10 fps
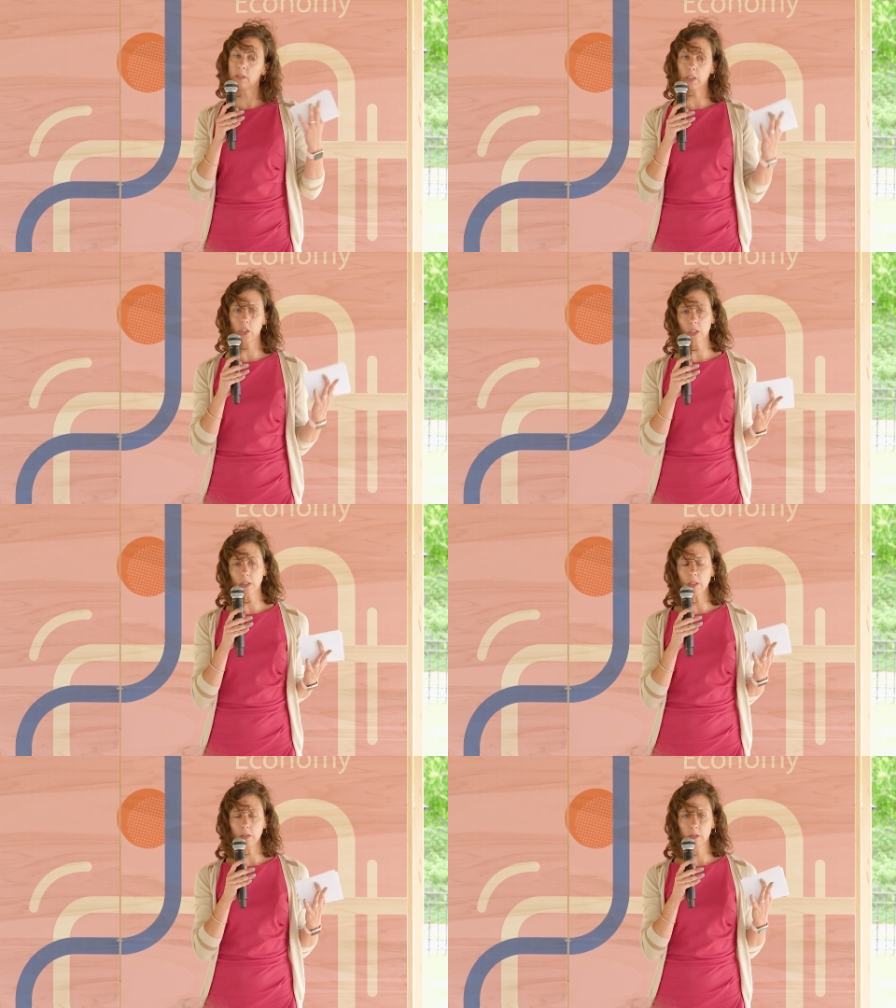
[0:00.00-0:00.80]

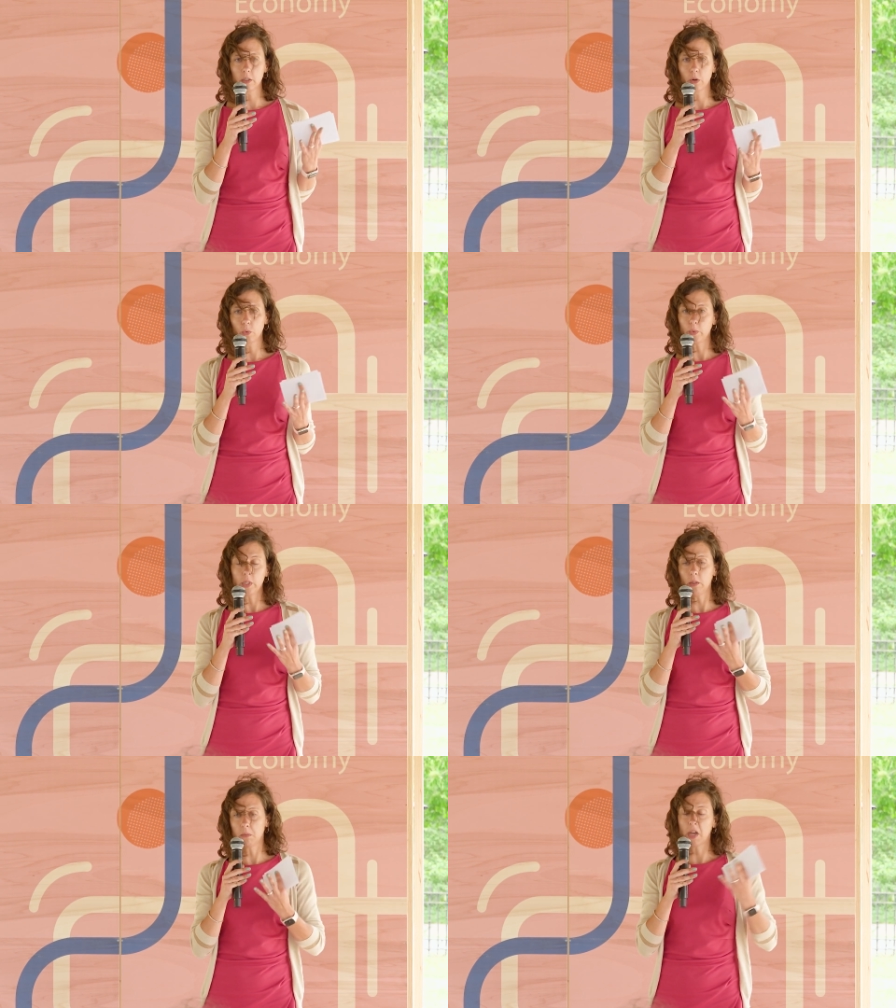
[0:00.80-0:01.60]
initially
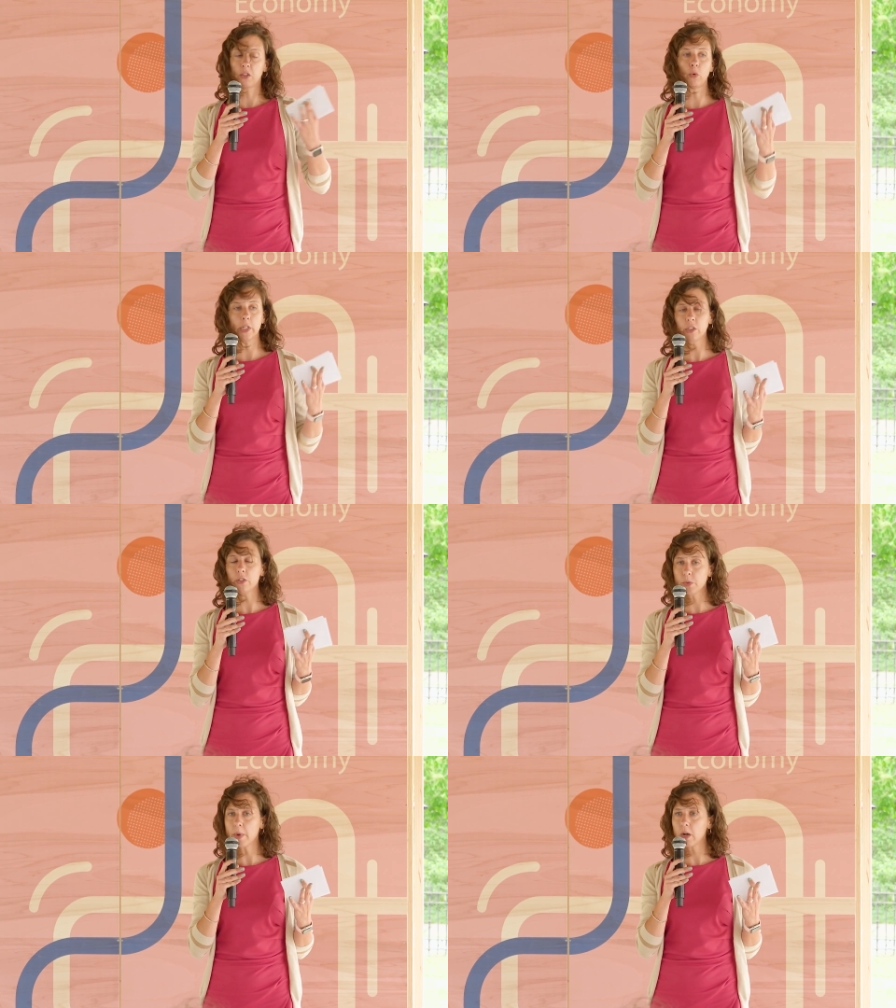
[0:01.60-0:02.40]
we had
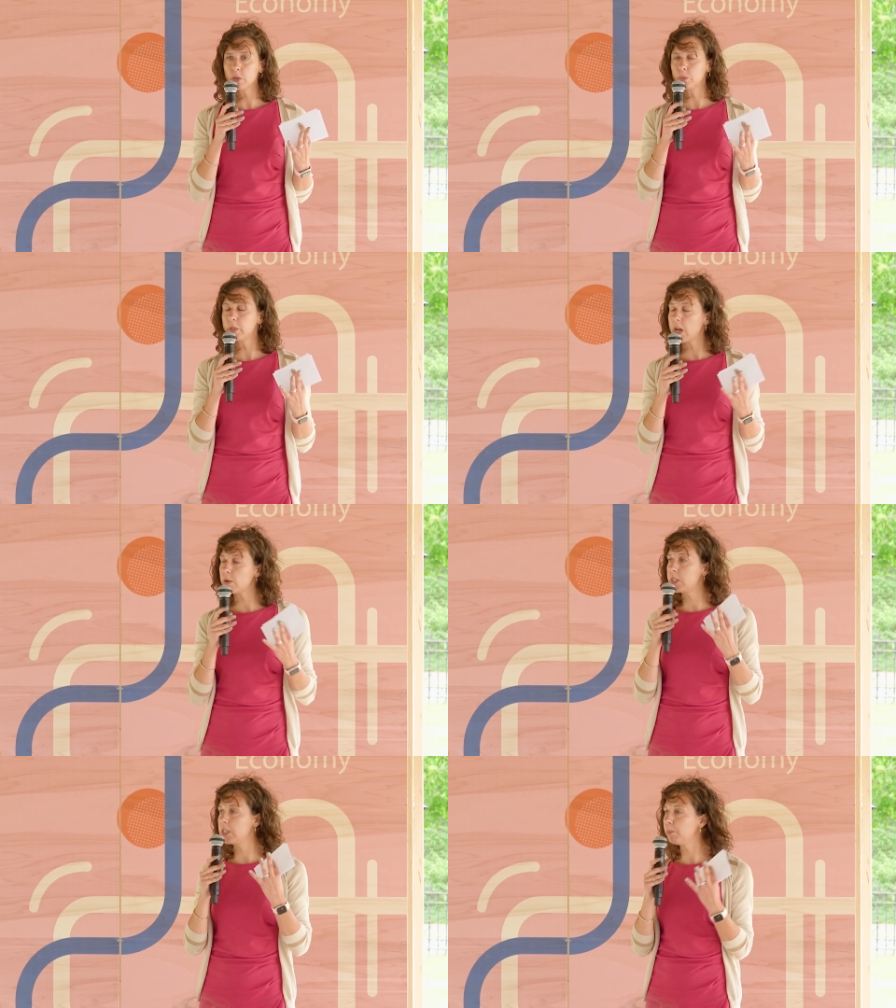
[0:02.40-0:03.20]
questions about were now
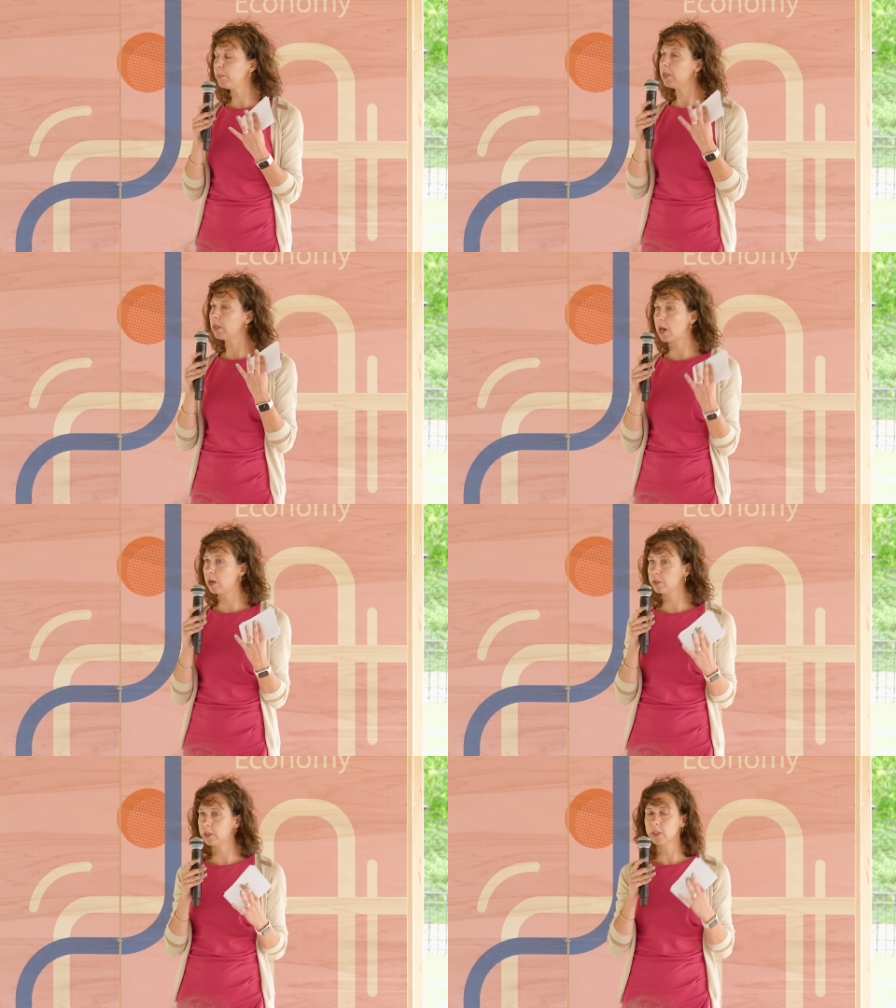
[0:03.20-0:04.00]
simply
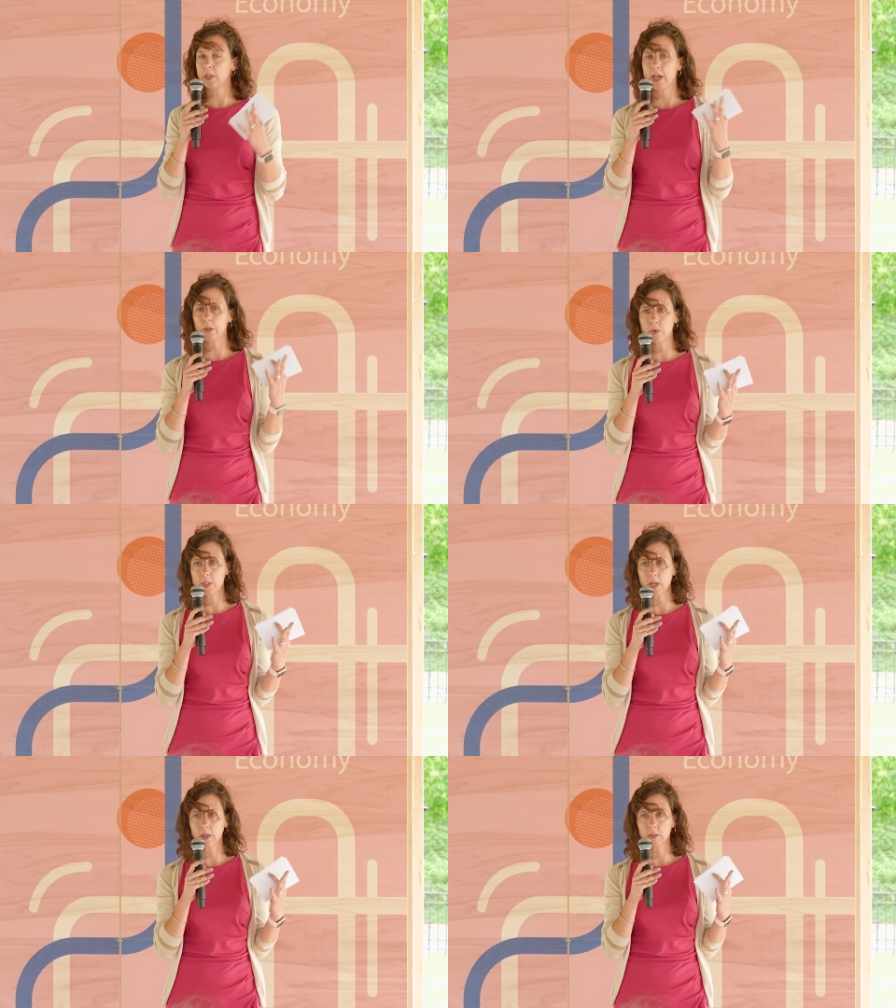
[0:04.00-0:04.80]
allowed and
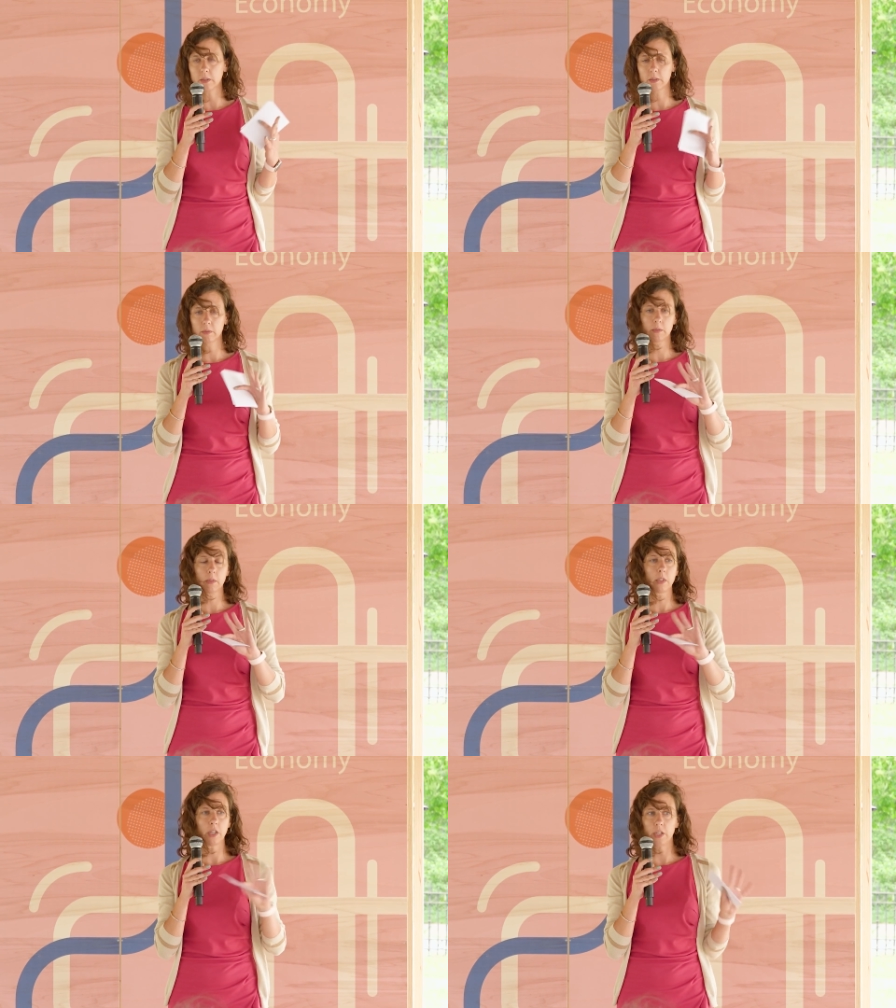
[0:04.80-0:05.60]
recycled.
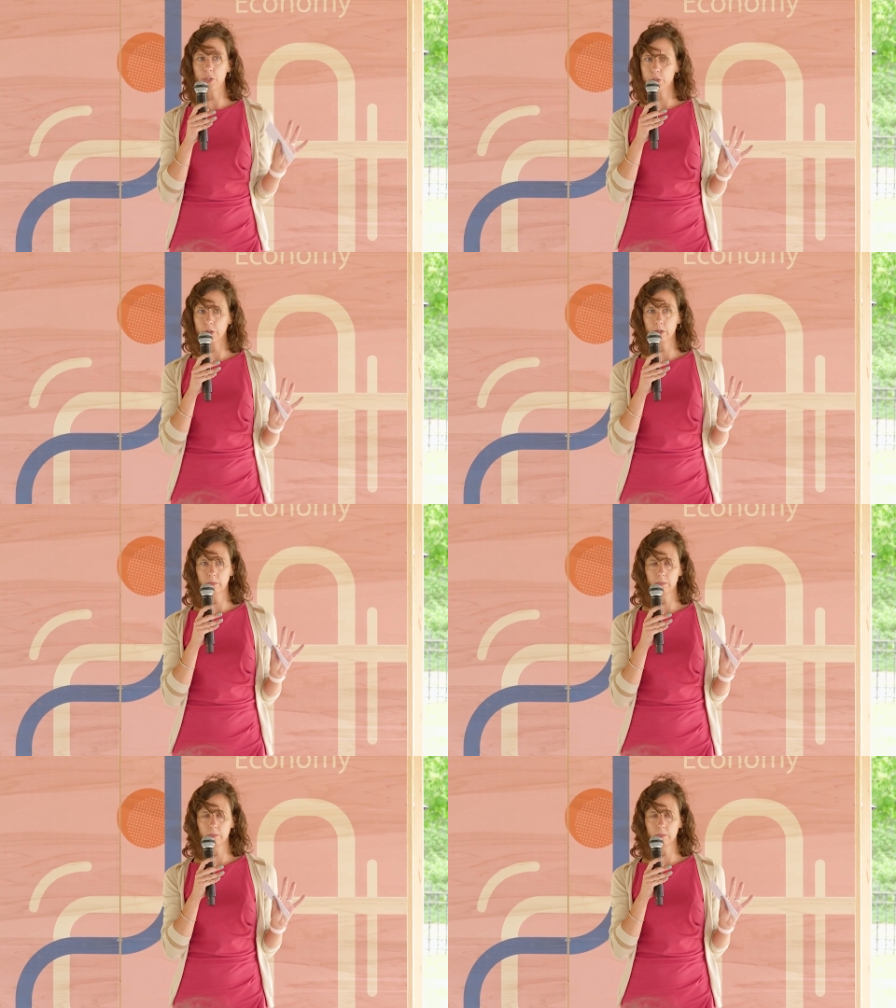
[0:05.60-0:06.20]
Easier.